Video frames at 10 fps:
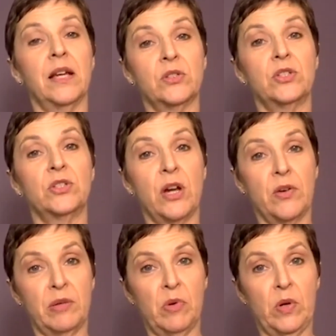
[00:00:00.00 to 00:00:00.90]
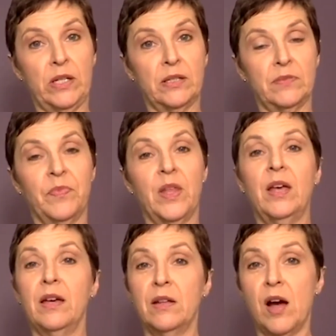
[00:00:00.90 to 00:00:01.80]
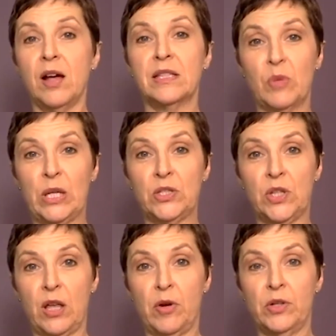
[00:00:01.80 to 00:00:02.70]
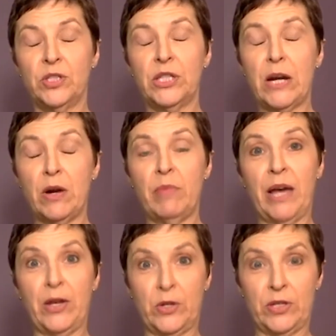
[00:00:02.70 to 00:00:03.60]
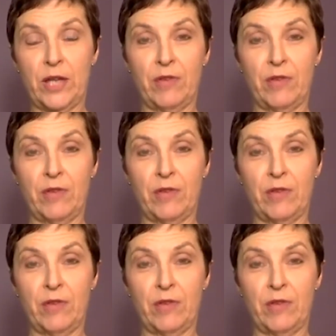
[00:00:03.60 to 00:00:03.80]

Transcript: /sharing point. An awesome way to share about yourself.